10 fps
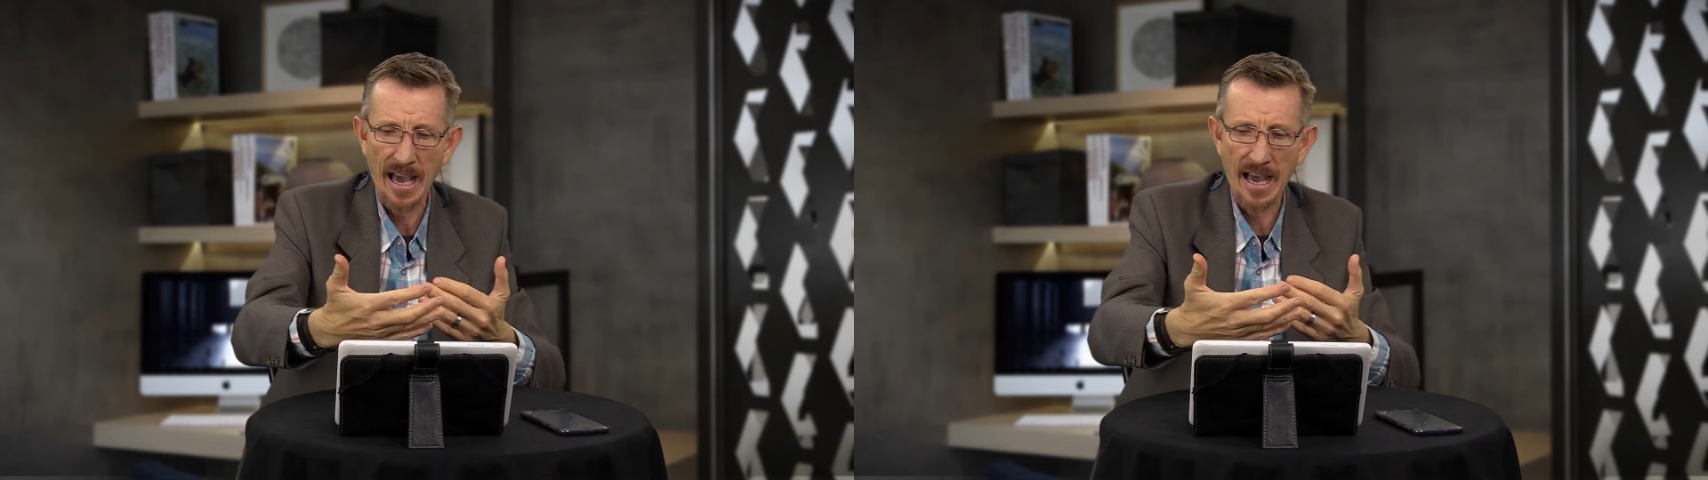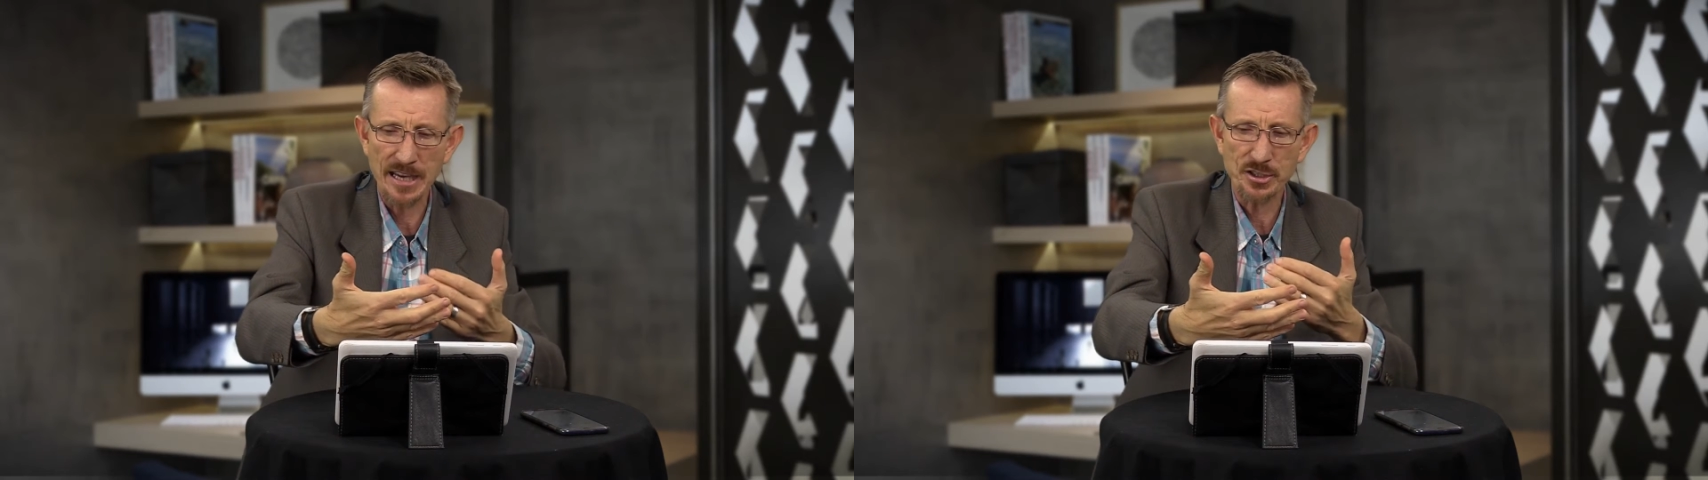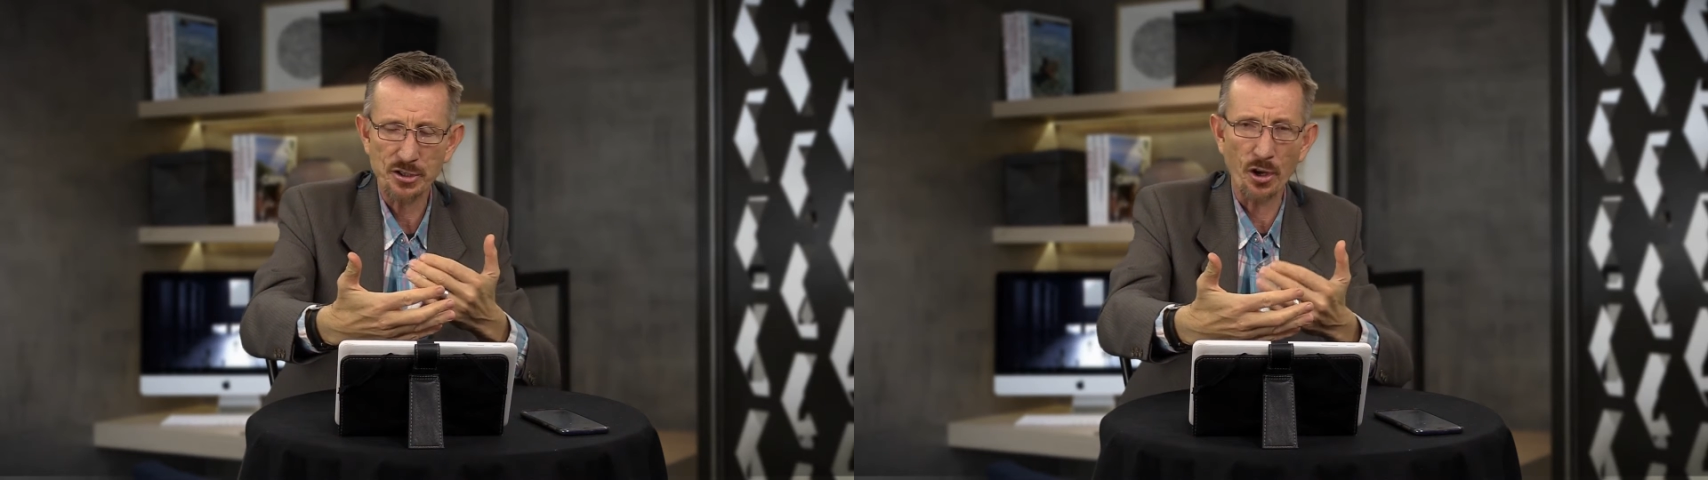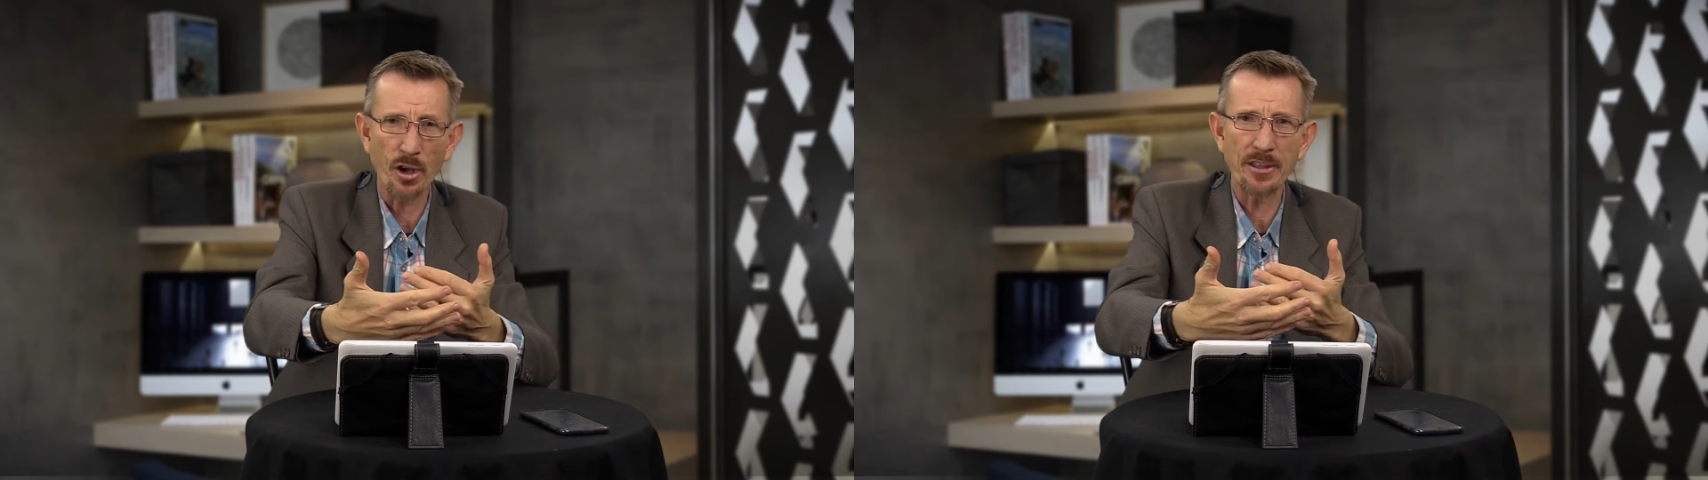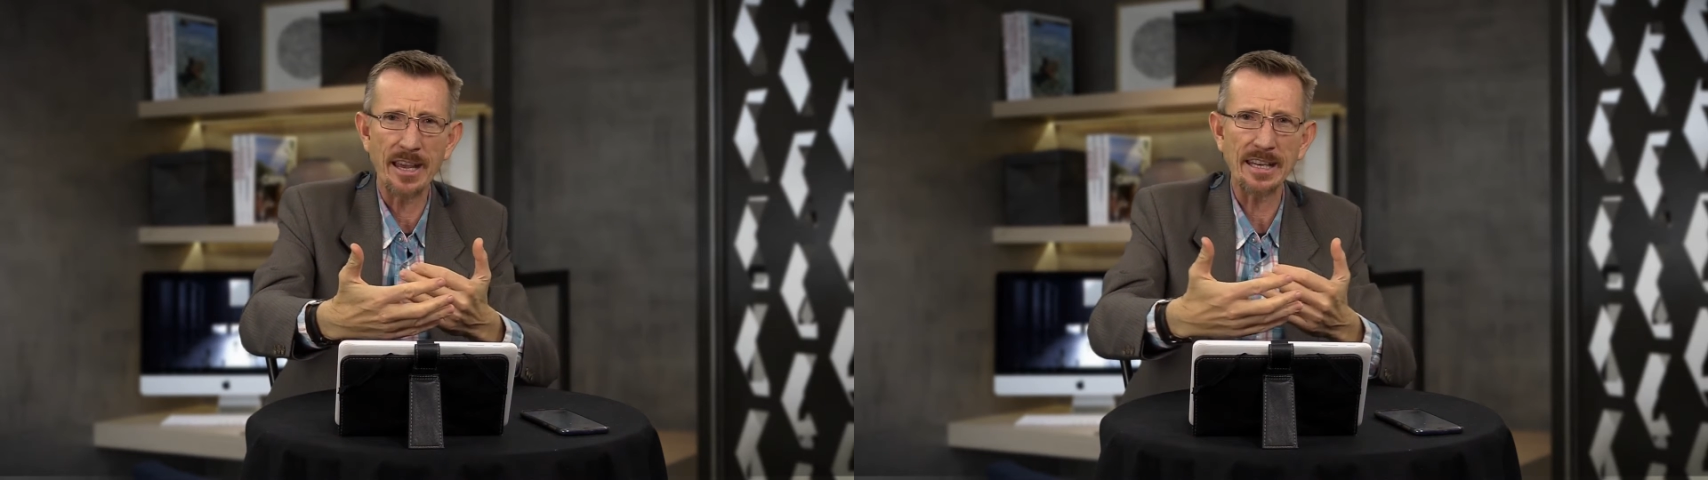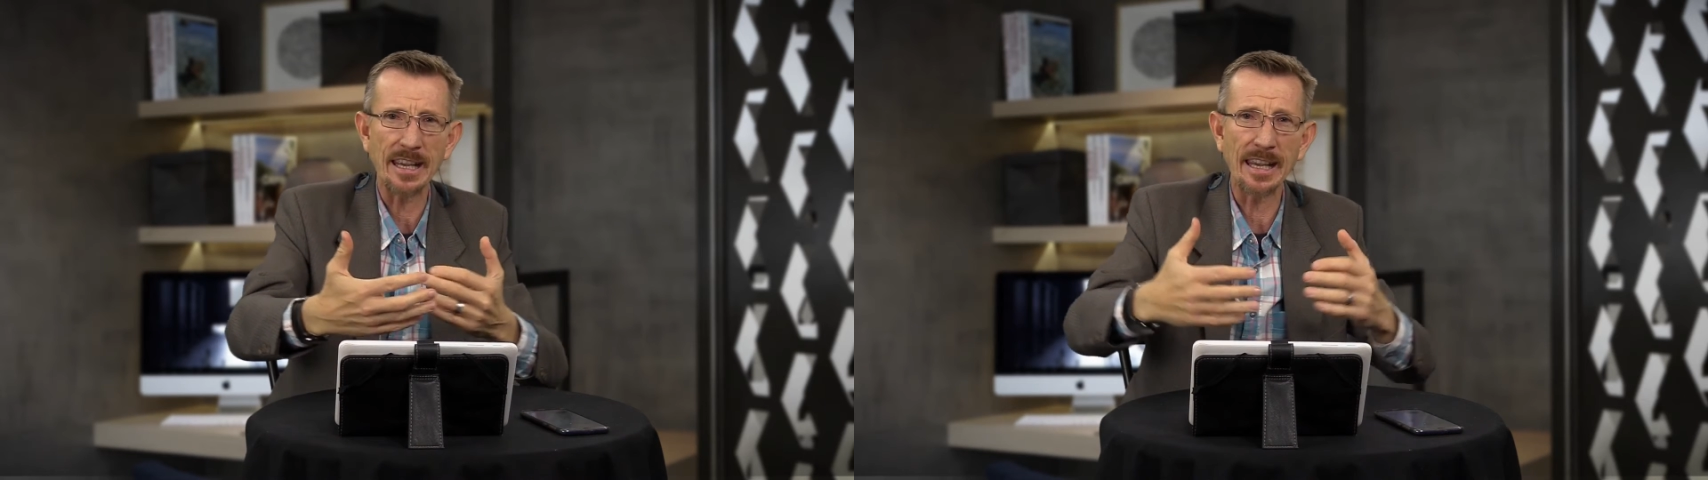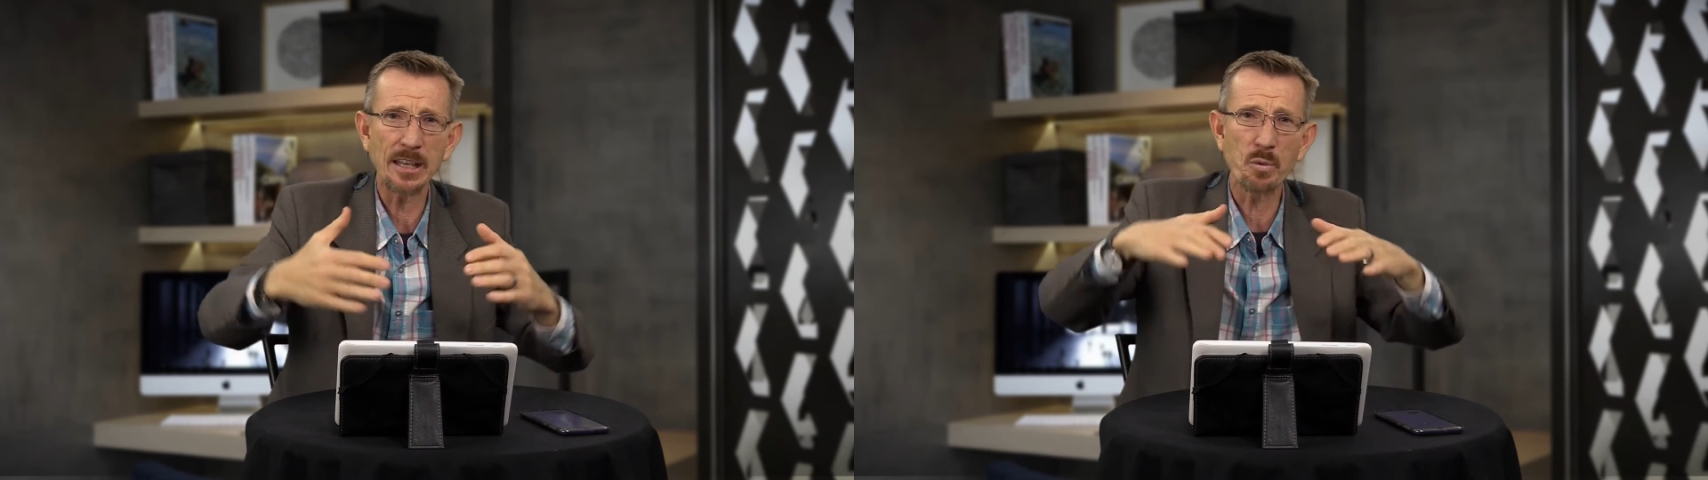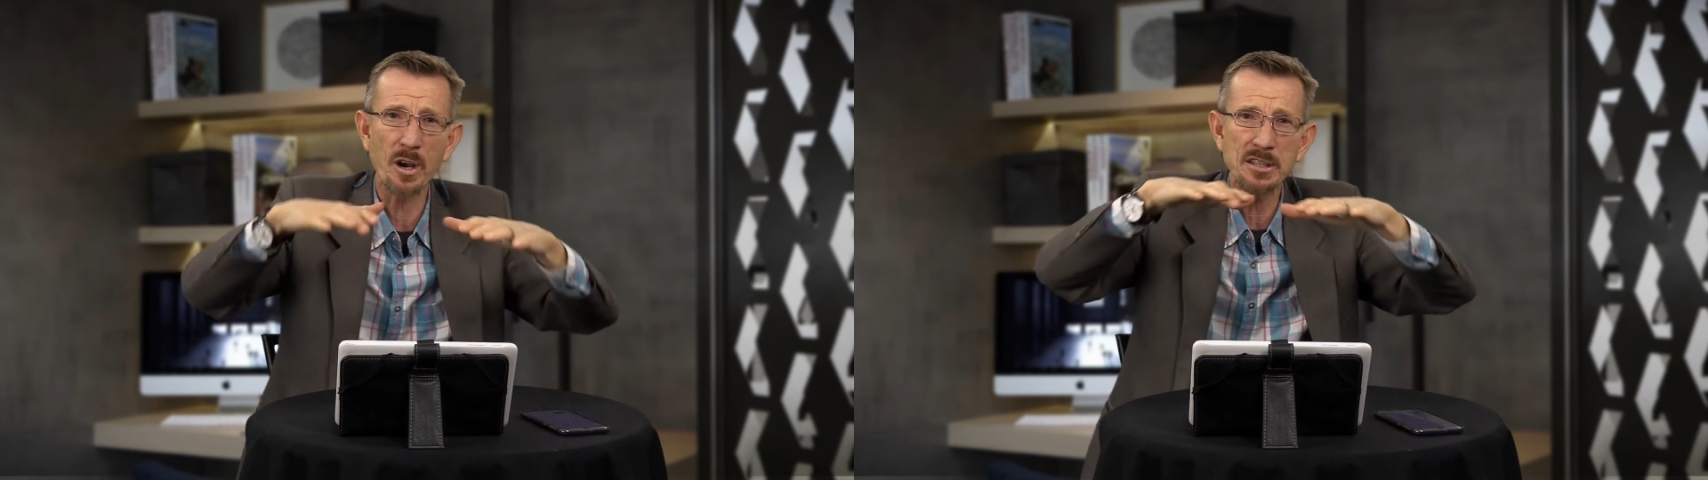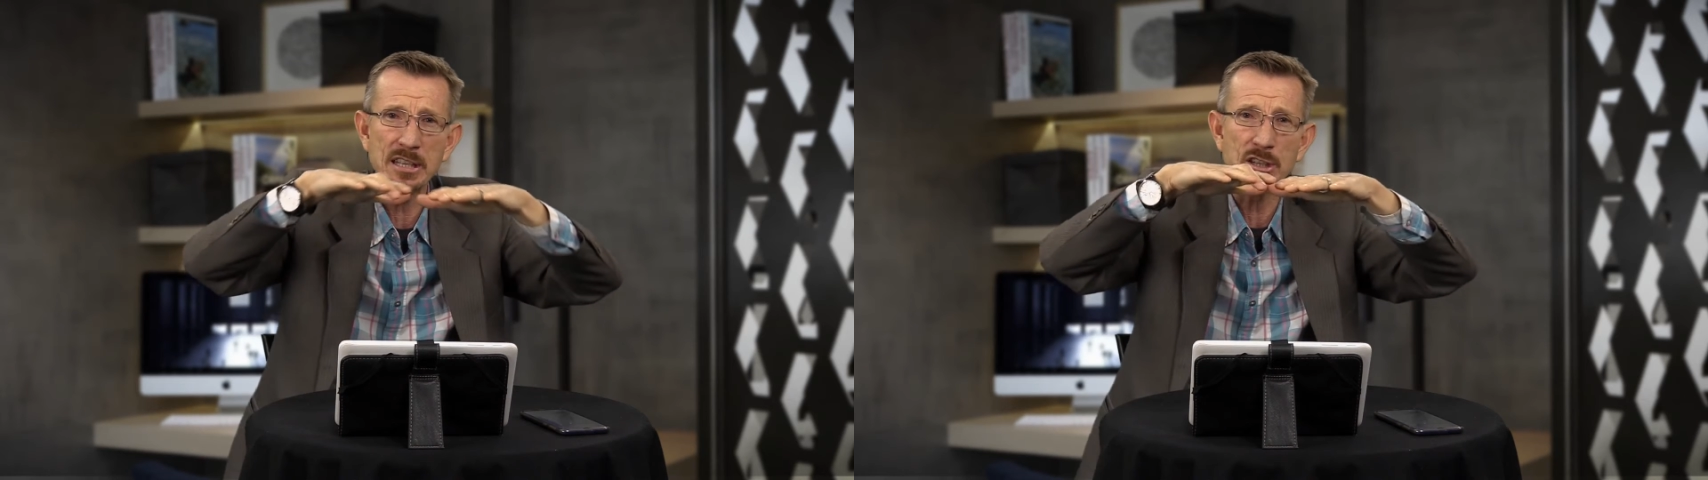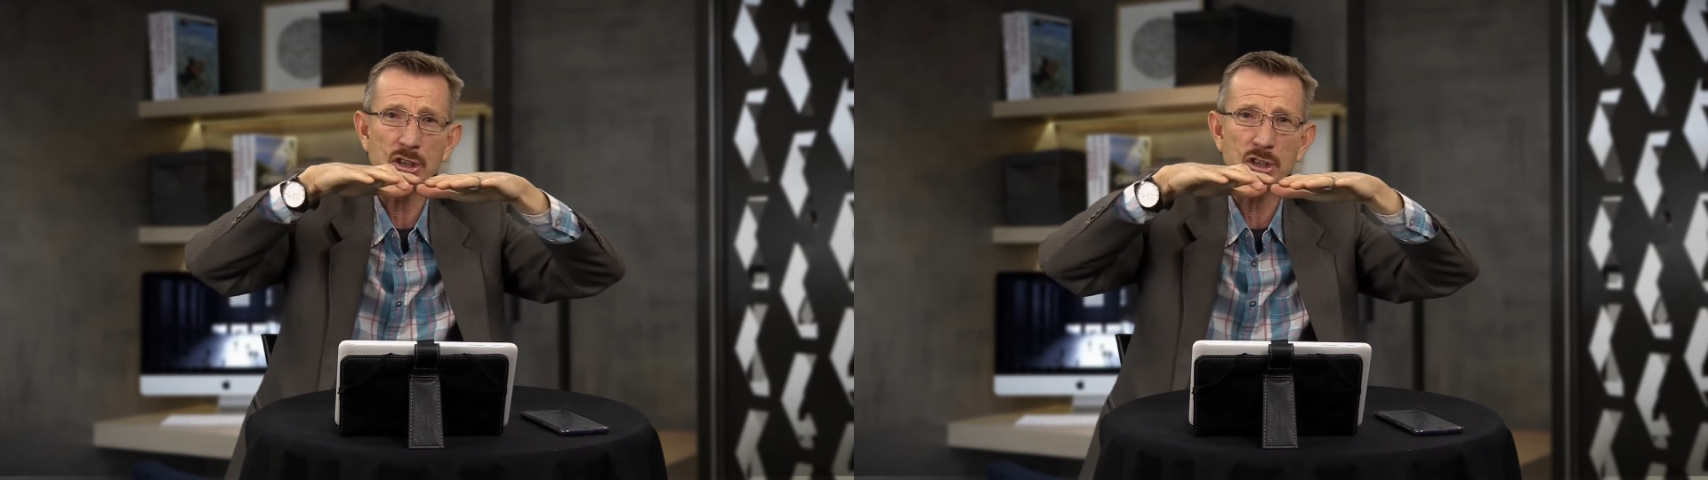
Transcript: I saw that it was the